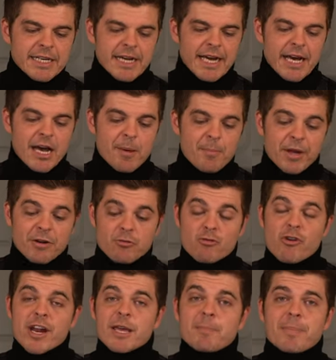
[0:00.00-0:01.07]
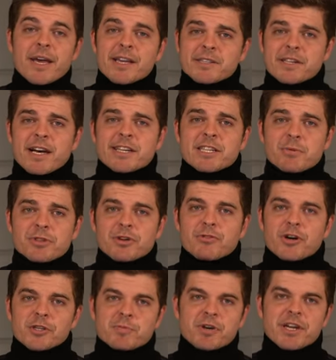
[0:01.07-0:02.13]
um, but really pairs nicely with the
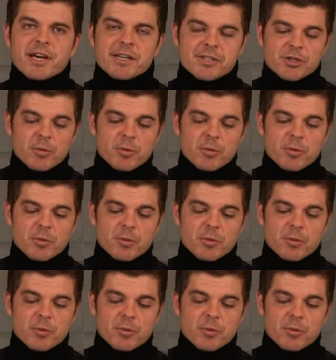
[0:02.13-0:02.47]
raspberry guys.